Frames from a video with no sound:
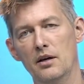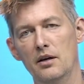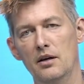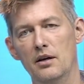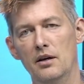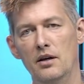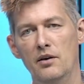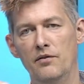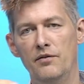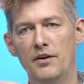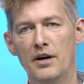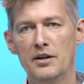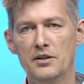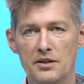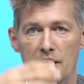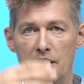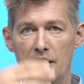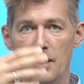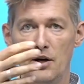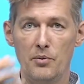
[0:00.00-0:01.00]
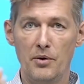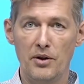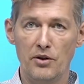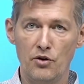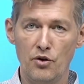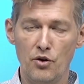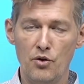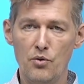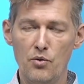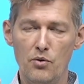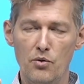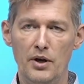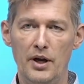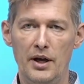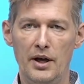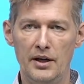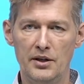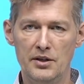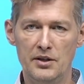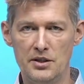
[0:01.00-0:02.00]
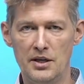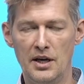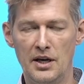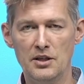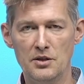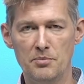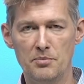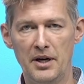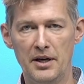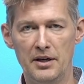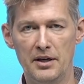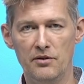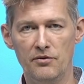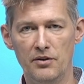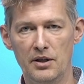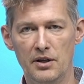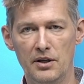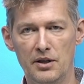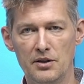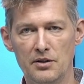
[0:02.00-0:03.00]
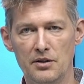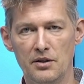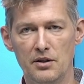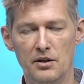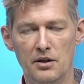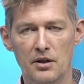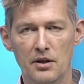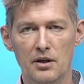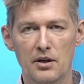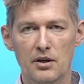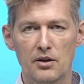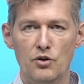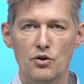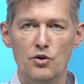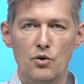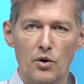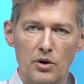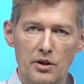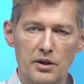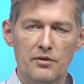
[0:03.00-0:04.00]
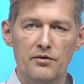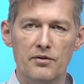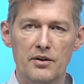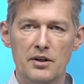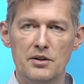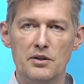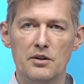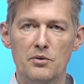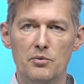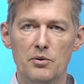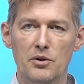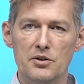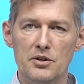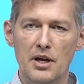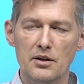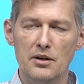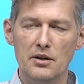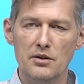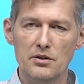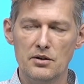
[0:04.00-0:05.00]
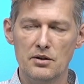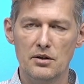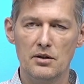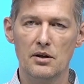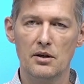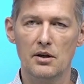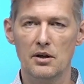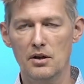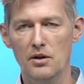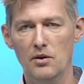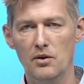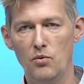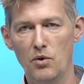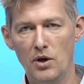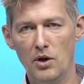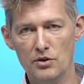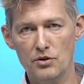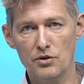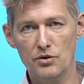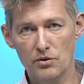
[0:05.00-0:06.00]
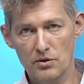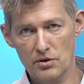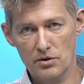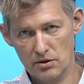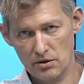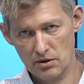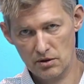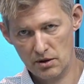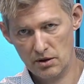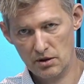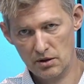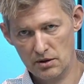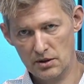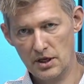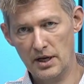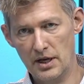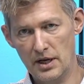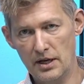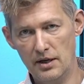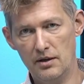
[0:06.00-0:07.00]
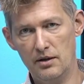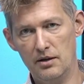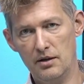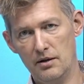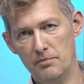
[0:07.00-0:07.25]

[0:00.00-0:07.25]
if I share with you and I change my definition, your definition will change. Once you take